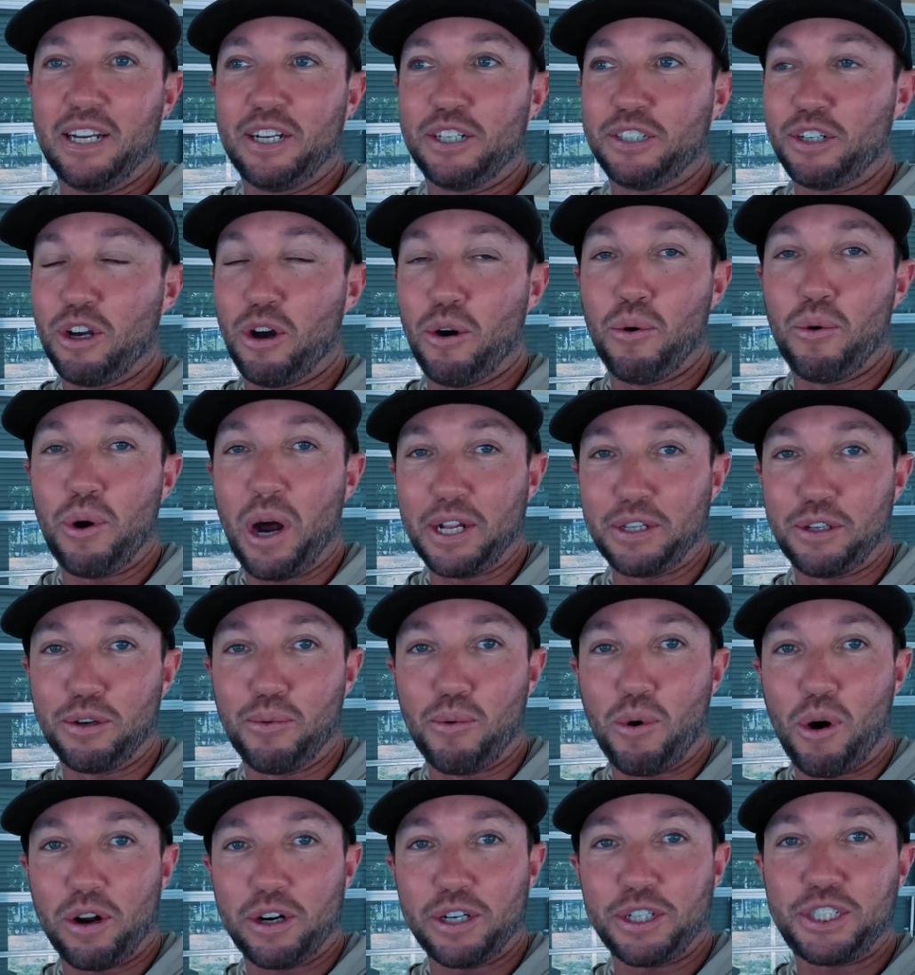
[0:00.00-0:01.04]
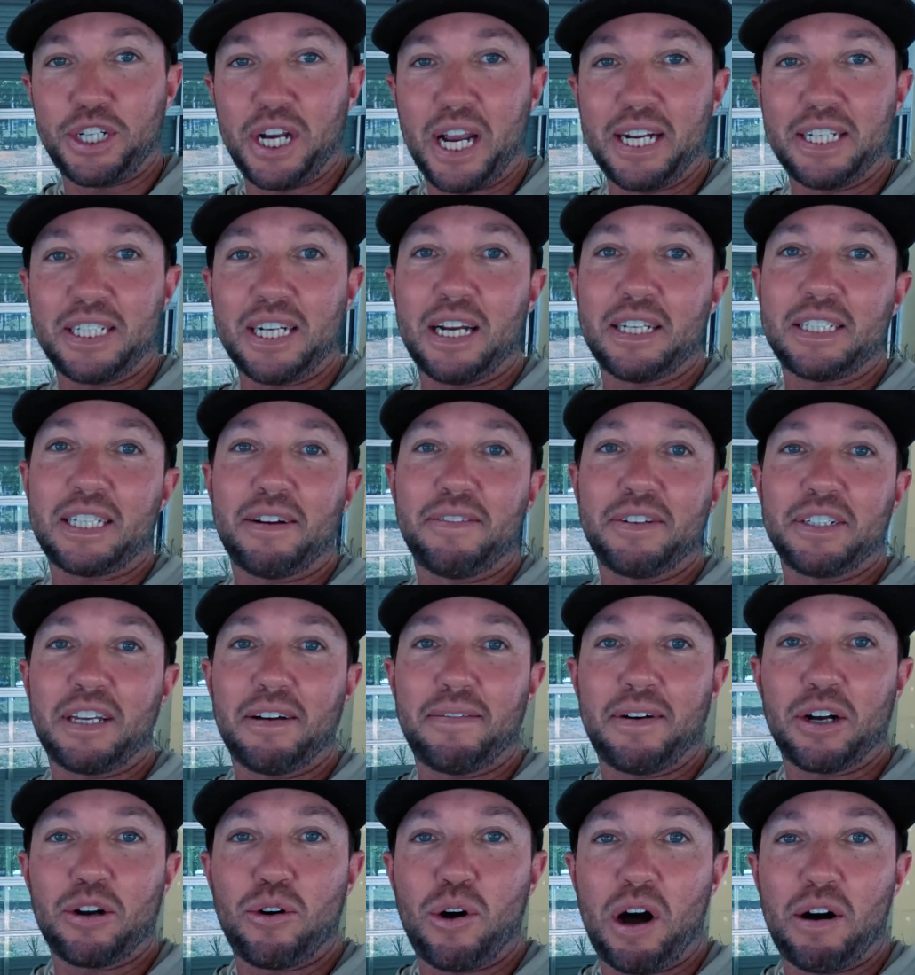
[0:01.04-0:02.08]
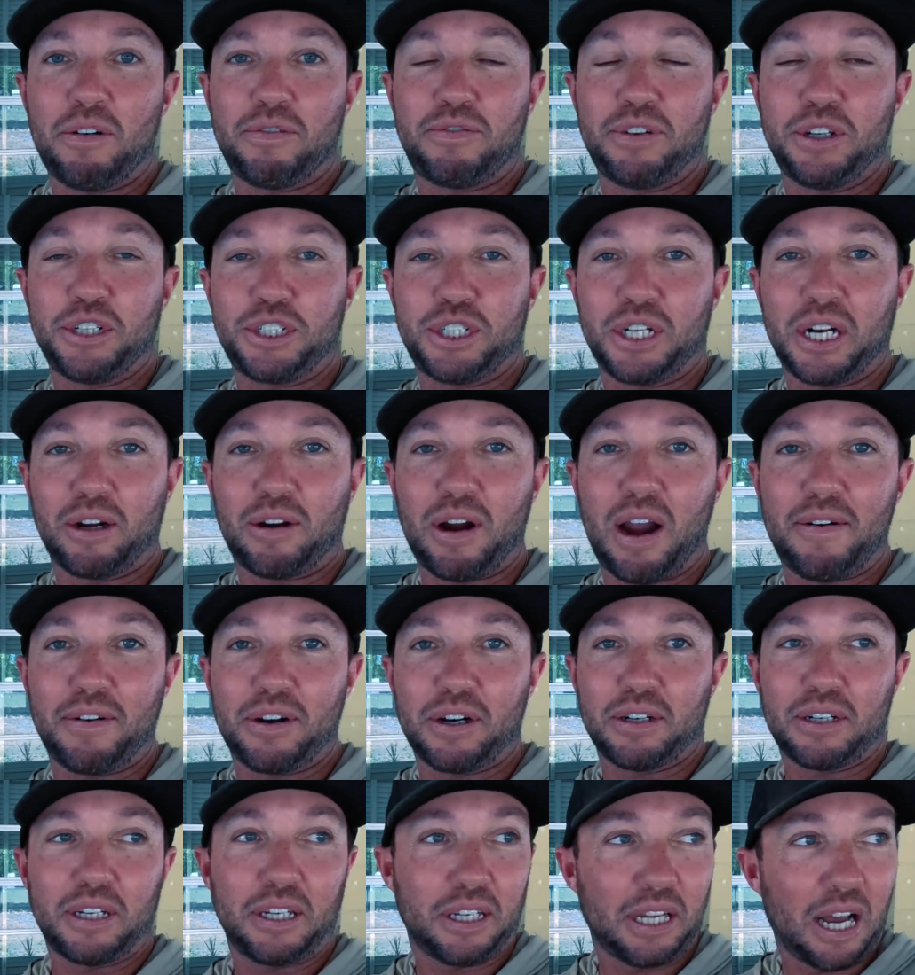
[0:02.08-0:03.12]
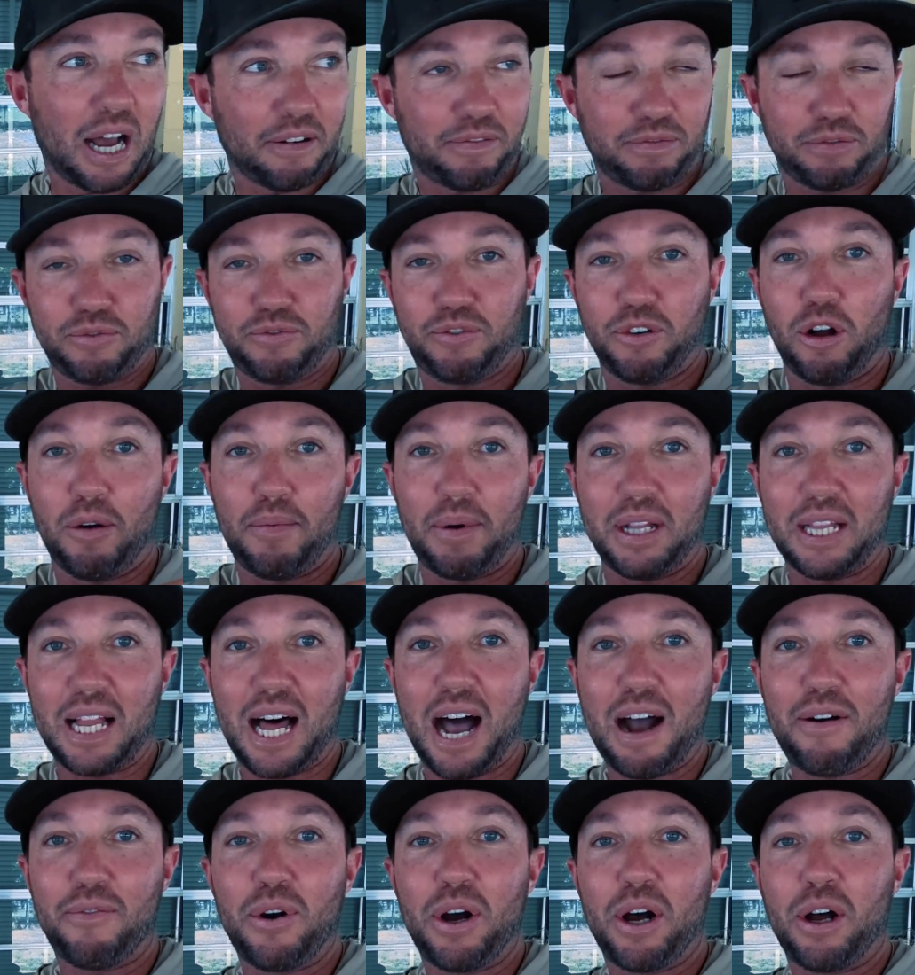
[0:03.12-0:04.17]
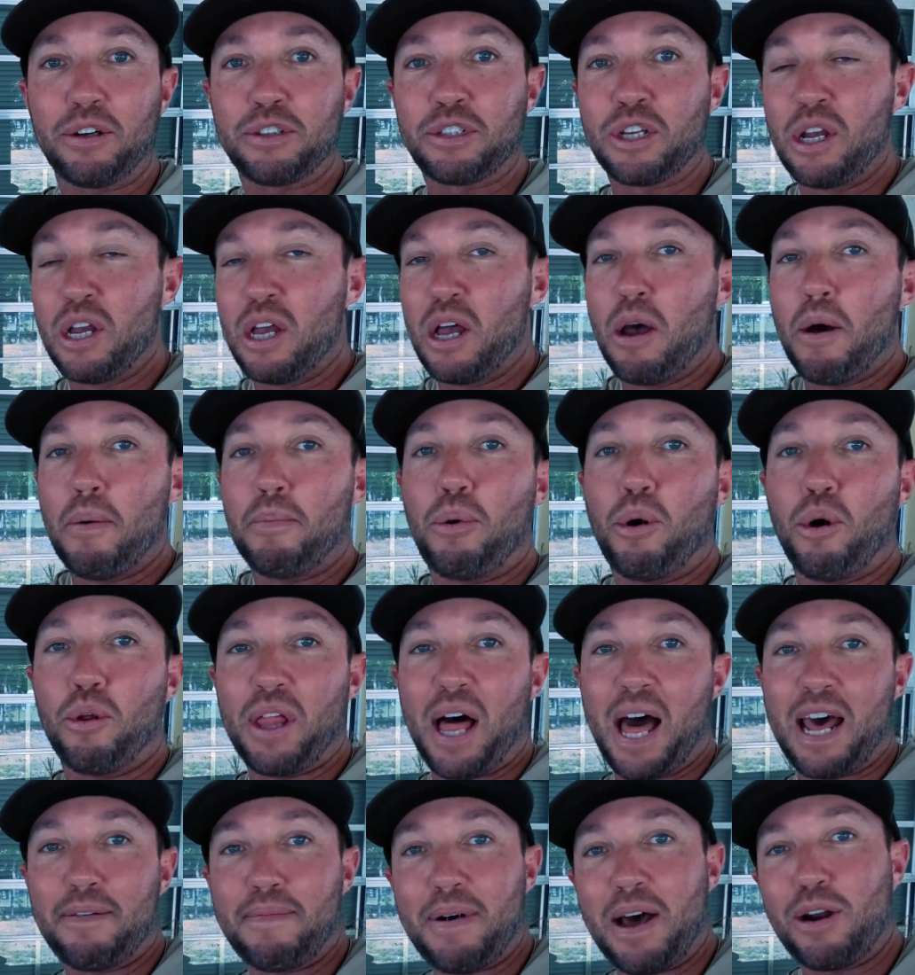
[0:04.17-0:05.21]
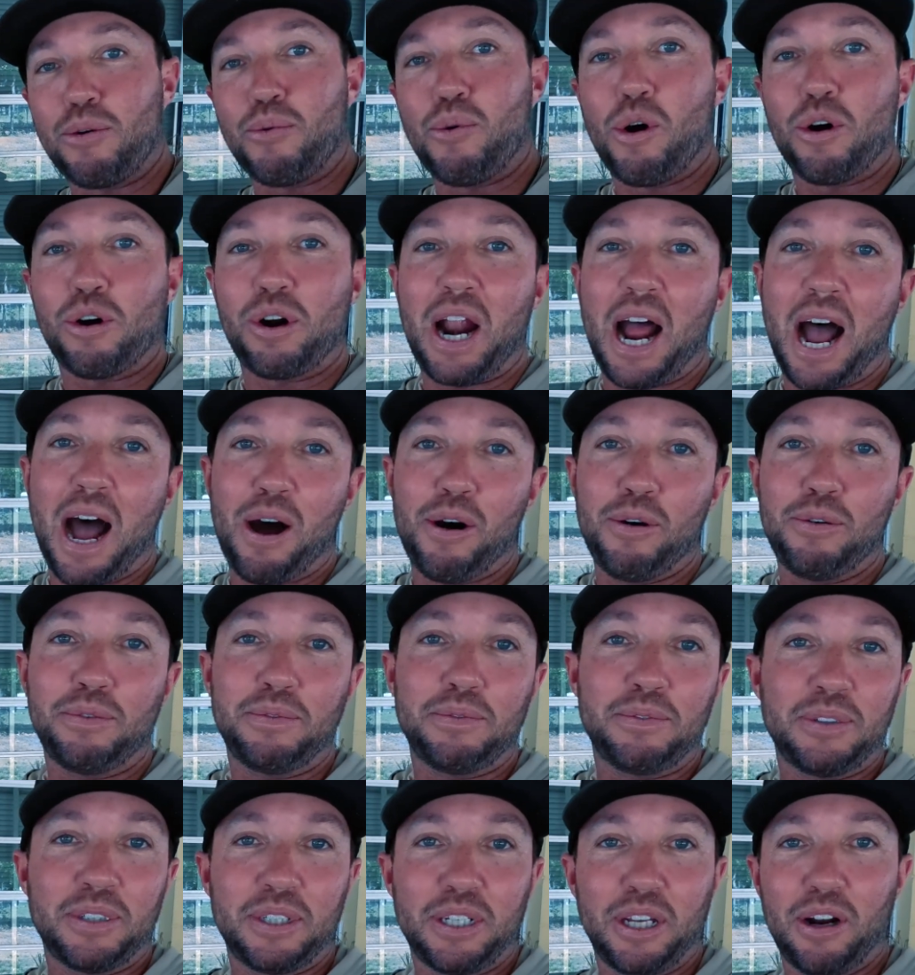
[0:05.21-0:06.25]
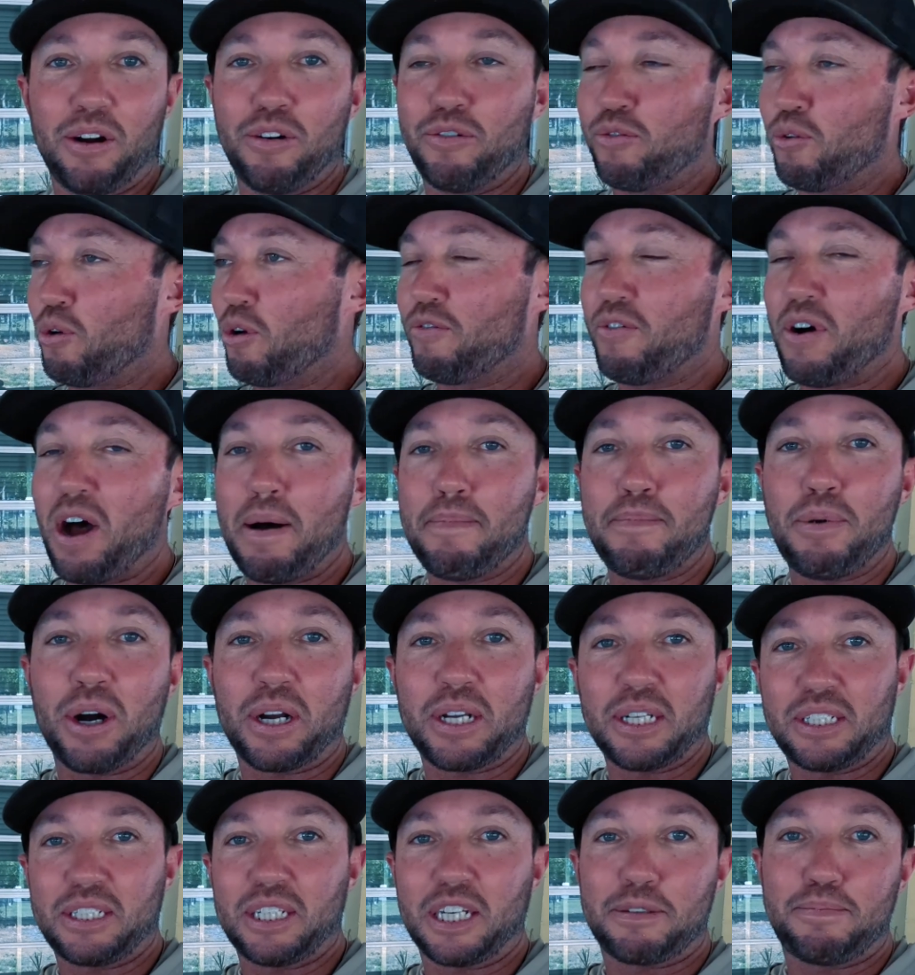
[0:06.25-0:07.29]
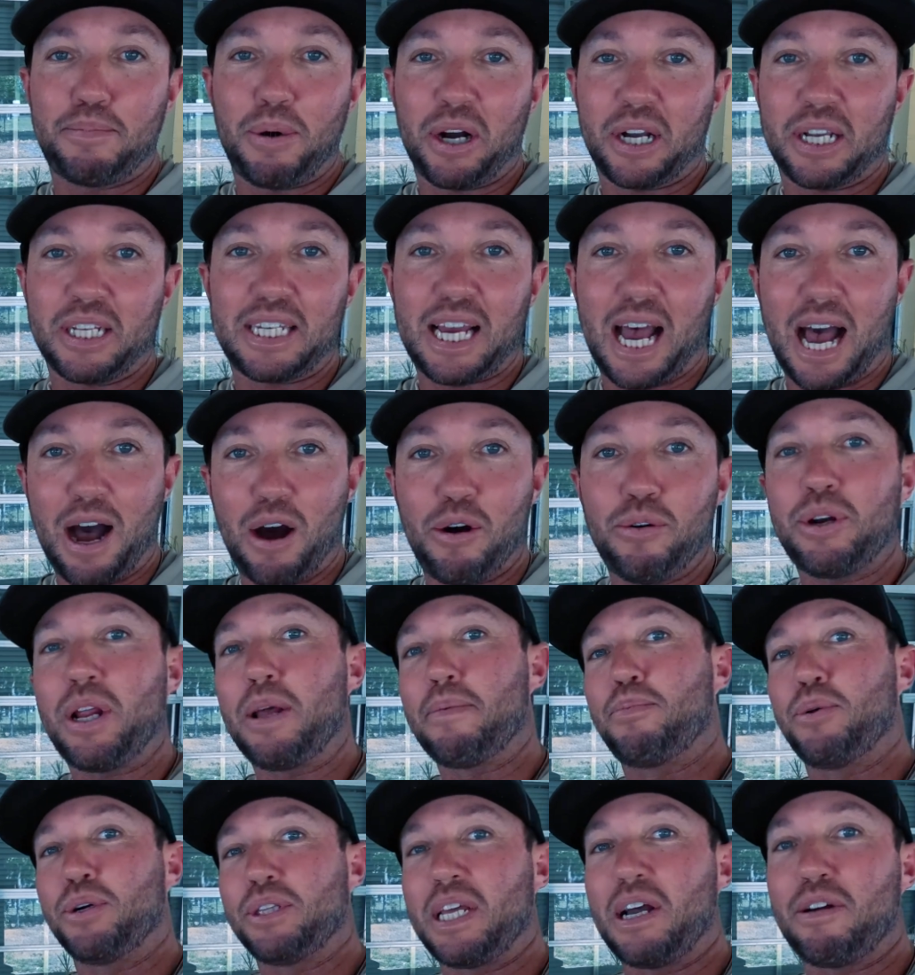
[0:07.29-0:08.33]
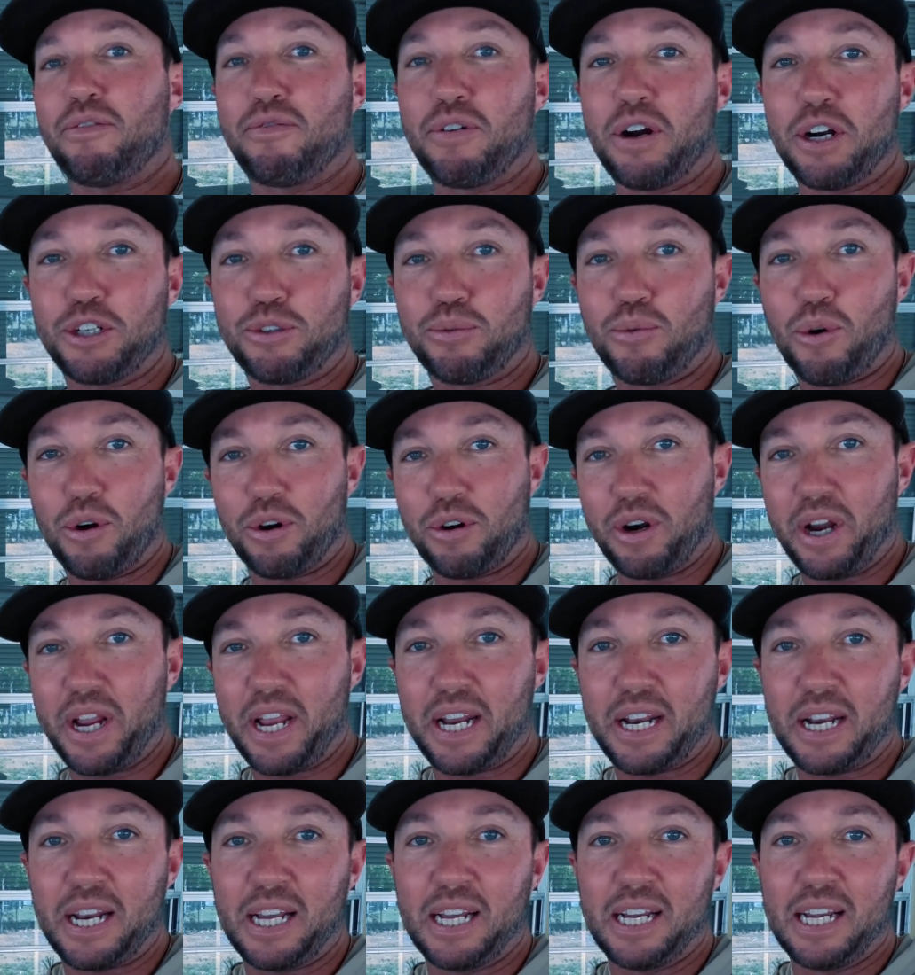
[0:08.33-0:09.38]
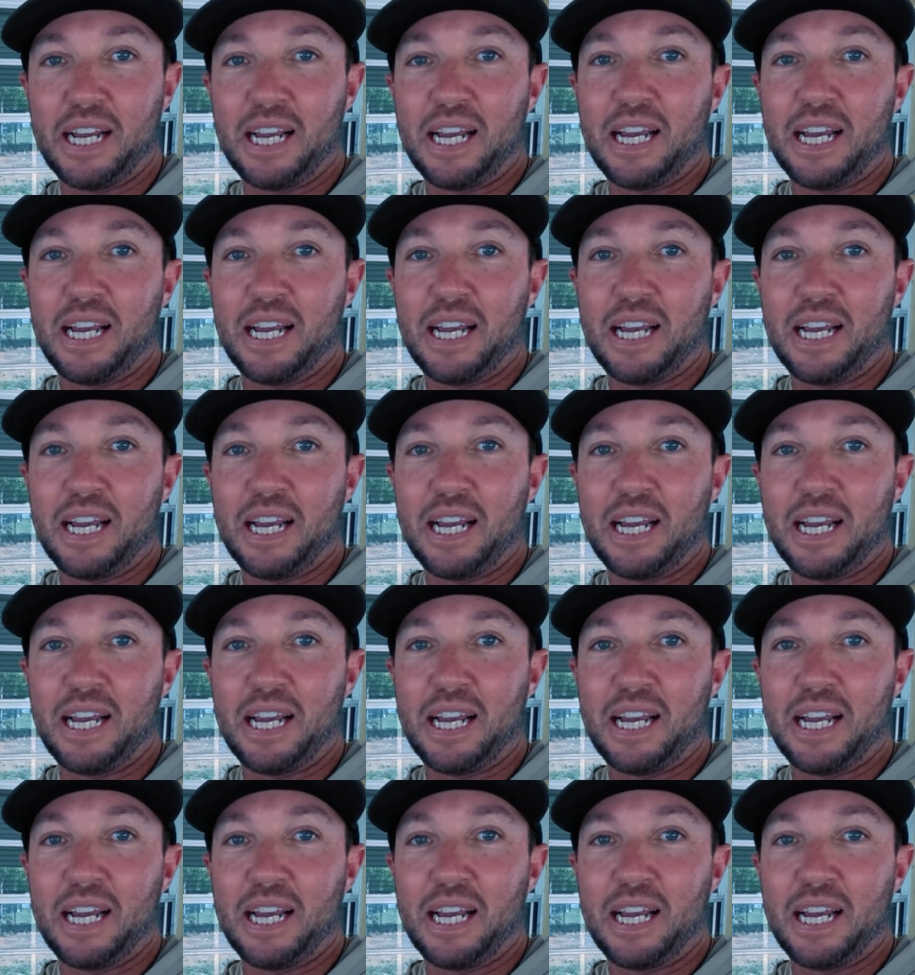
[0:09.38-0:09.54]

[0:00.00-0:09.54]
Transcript: So I do water change outs every time I go out fishing. I fill up my live wells, pull that amount of water out, you know, 4 or 5 buckets, 6 buckets out, and put that fresh water in.